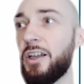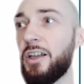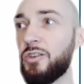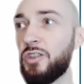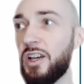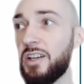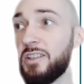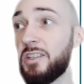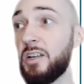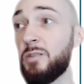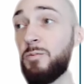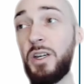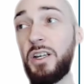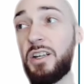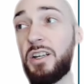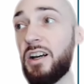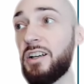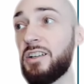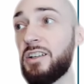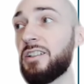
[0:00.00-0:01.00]
does it
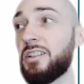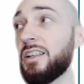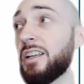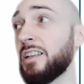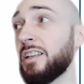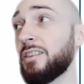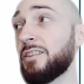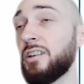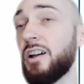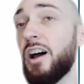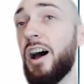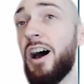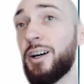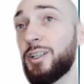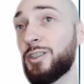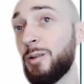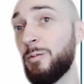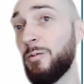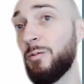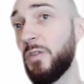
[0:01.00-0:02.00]
because it's
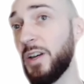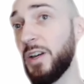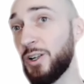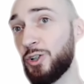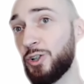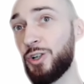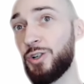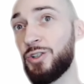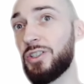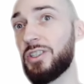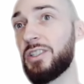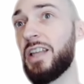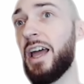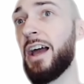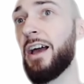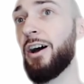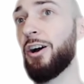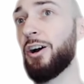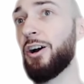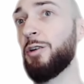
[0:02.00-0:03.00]
awesome features
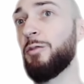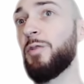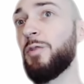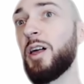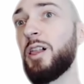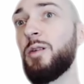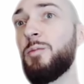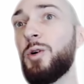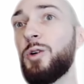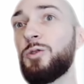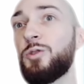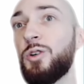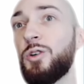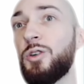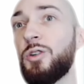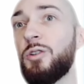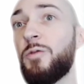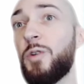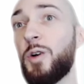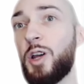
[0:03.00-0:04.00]
that are available to
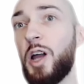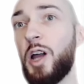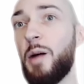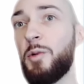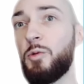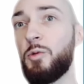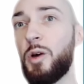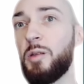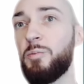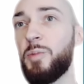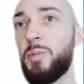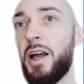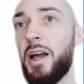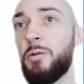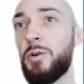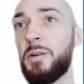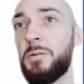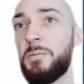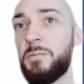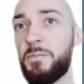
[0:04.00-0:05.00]
you for Commonwealth
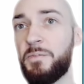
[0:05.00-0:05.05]
Plywood.